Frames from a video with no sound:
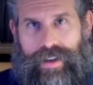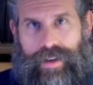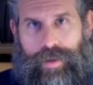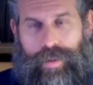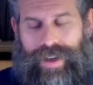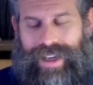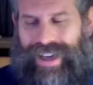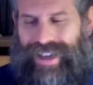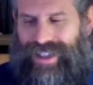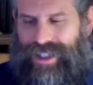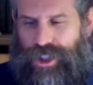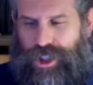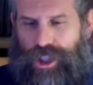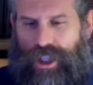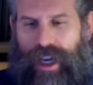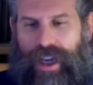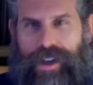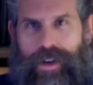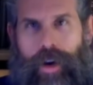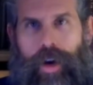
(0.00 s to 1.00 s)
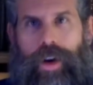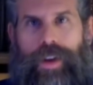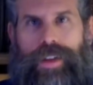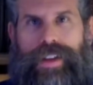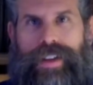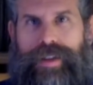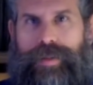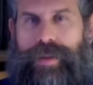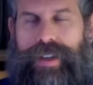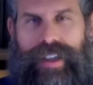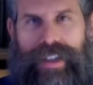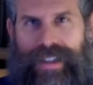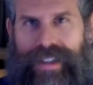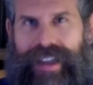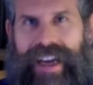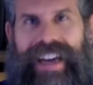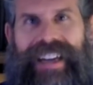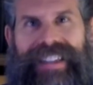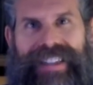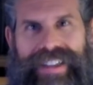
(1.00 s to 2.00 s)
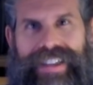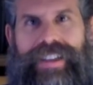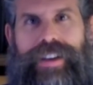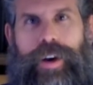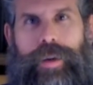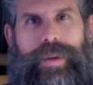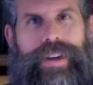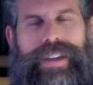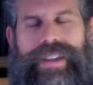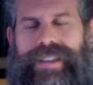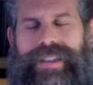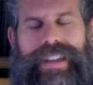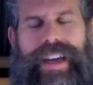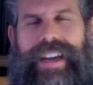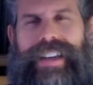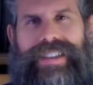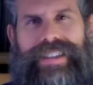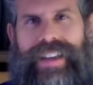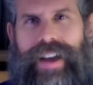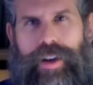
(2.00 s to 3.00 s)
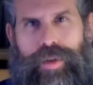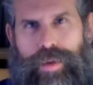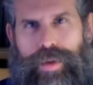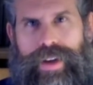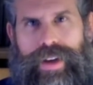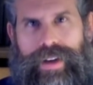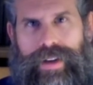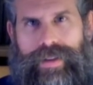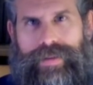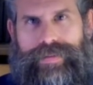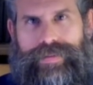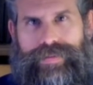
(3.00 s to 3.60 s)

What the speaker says: We got to shed all this, because that is ego, because that is not real.